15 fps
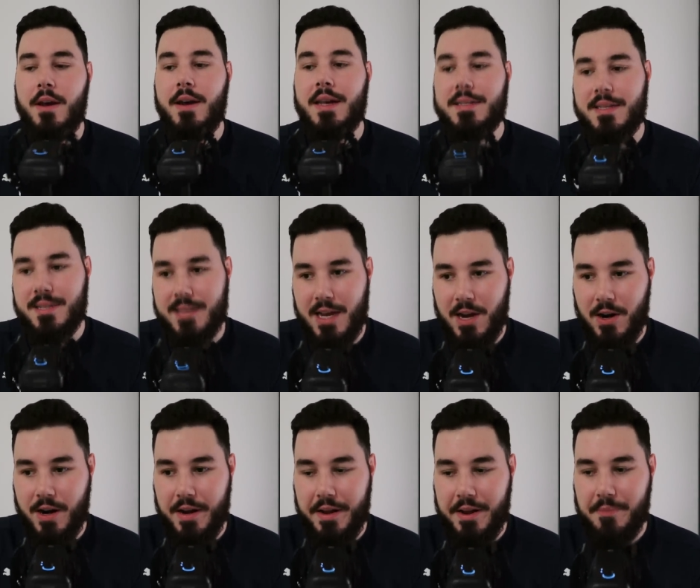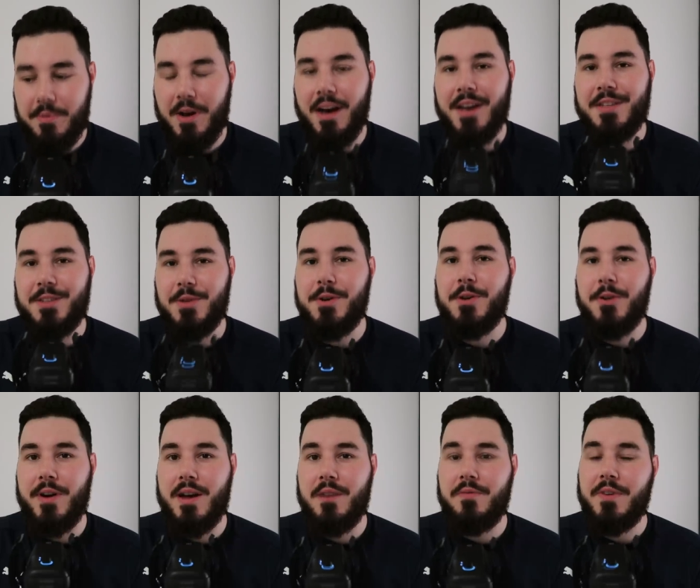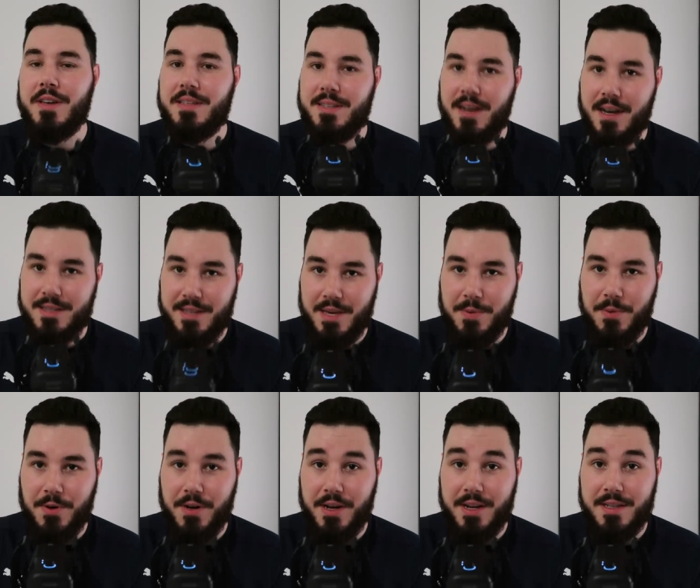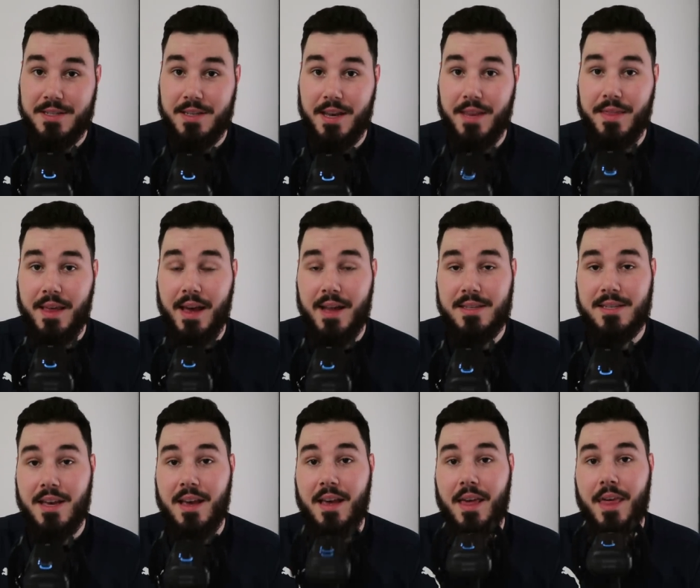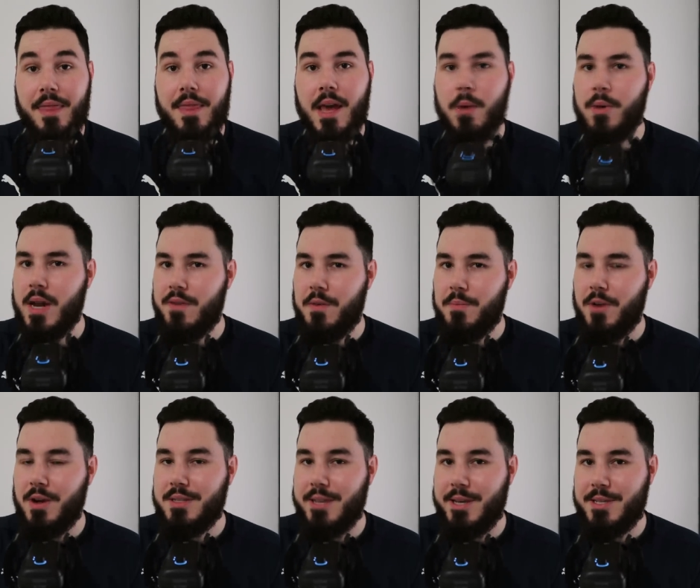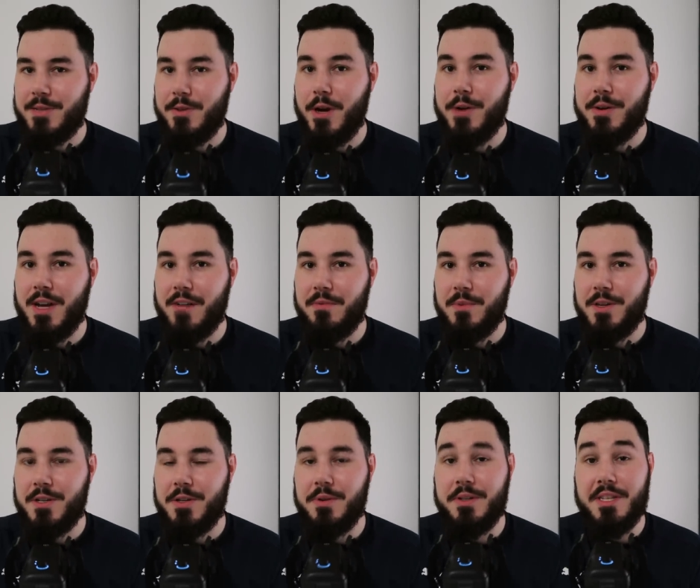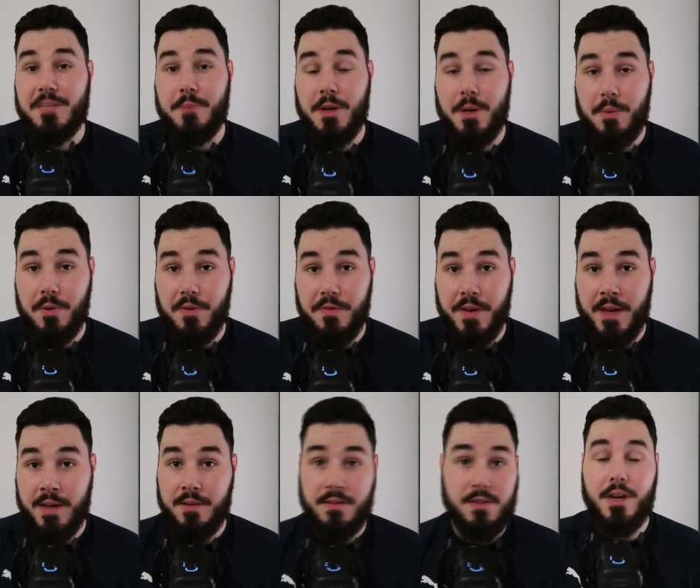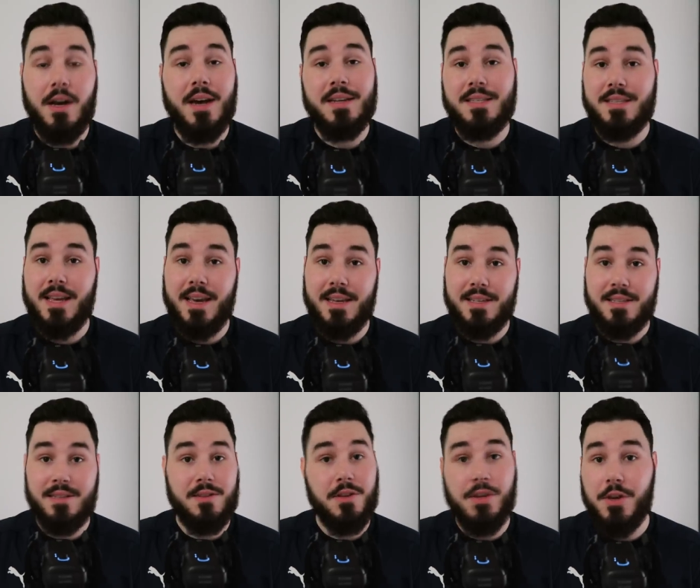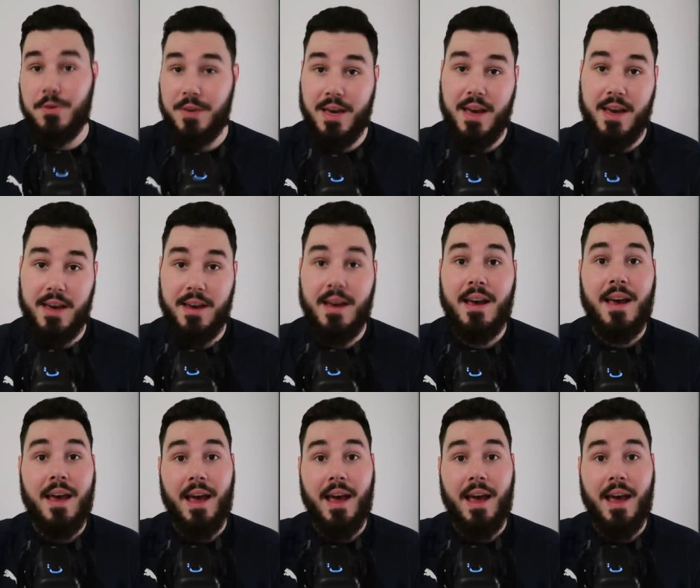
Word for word: necessarily, but I do agree with these guys are hypocrites in that they will never protest their own government doing despicable things. The United States, the UK,